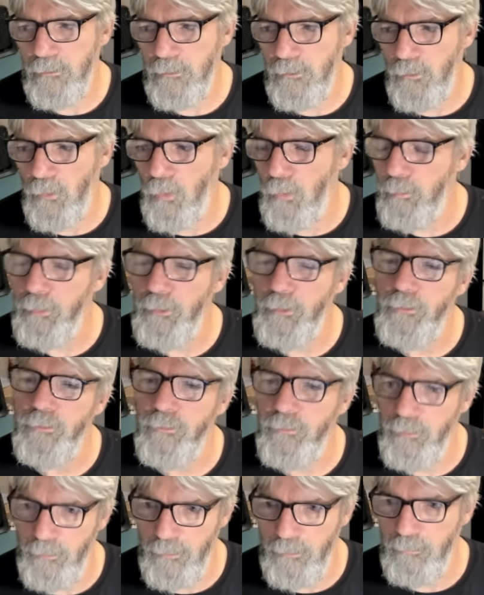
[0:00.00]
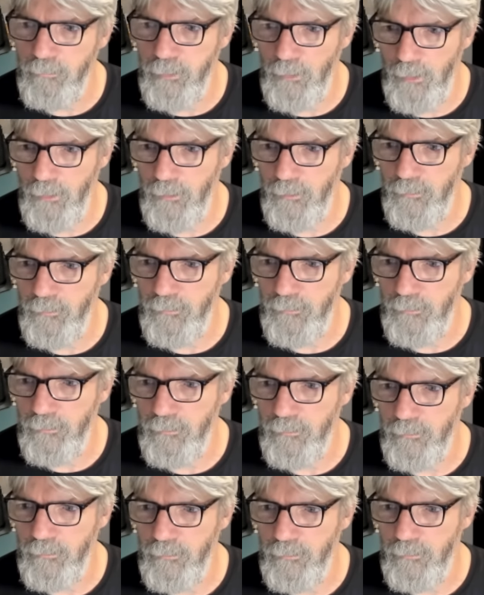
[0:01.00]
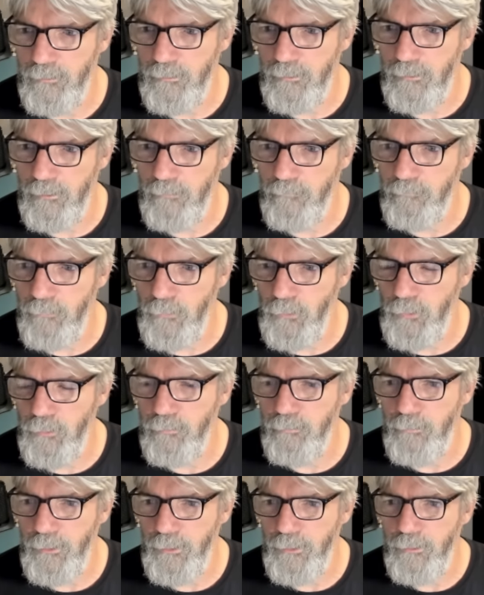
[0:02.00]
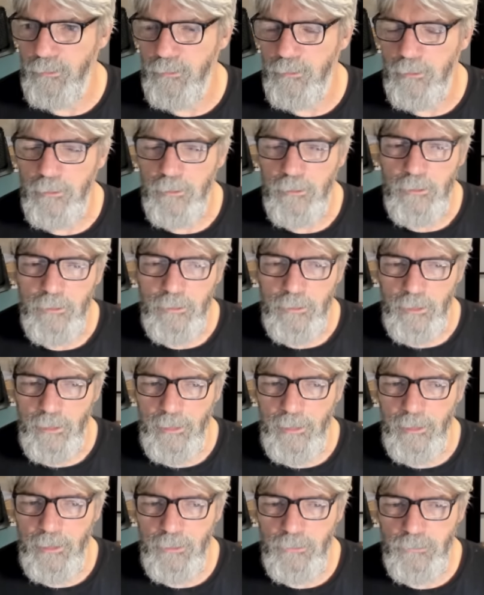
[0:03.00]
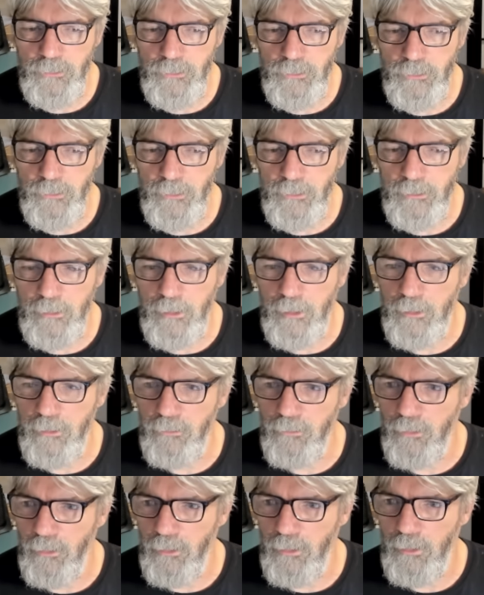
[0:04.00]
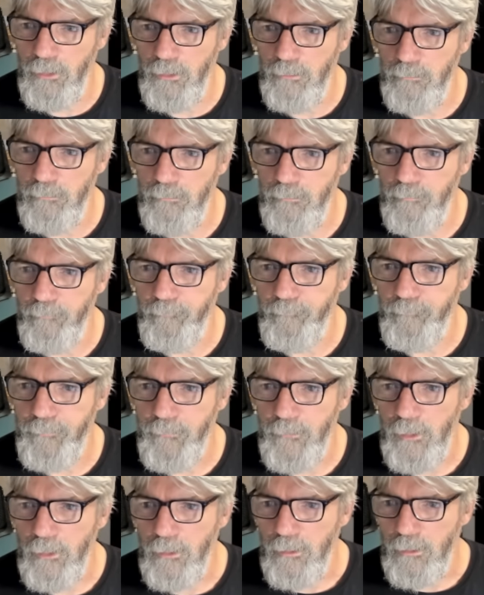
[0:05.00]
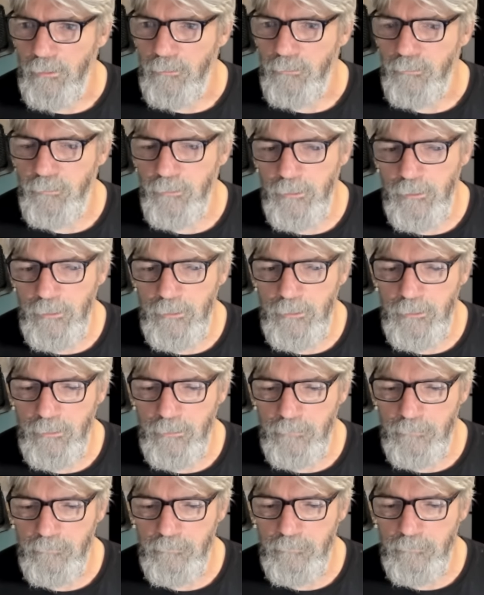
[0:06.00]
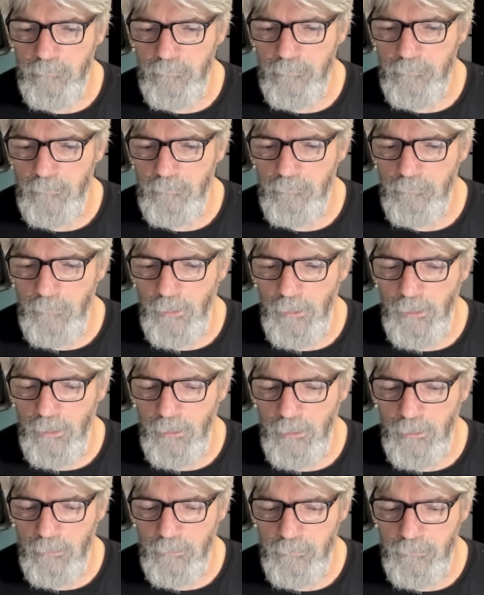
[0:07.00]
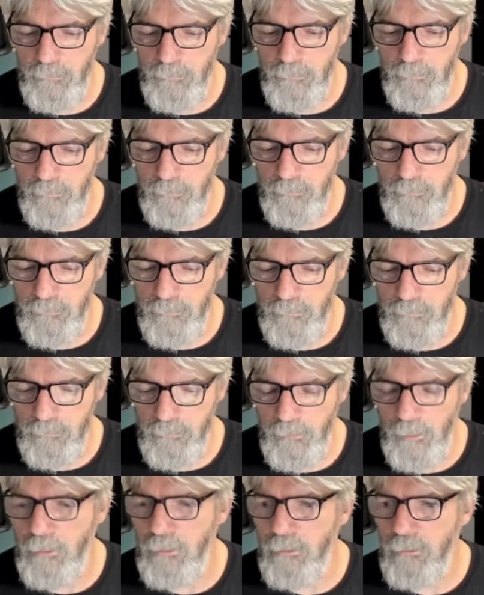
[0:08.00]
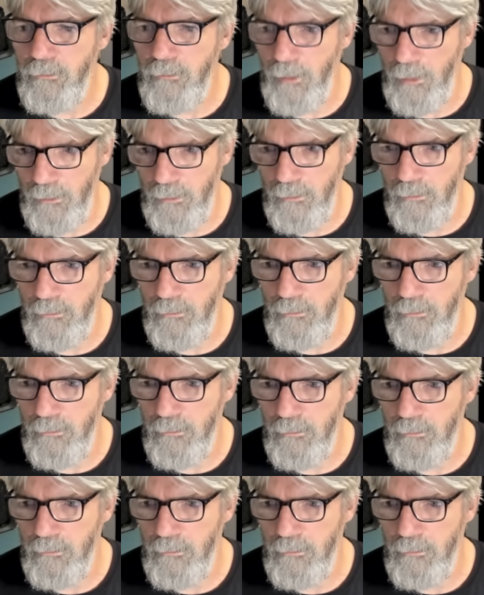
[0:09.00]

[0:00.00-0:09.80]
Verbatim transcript: open to the Protestant movement, and during that time, see, uh, Tyndale,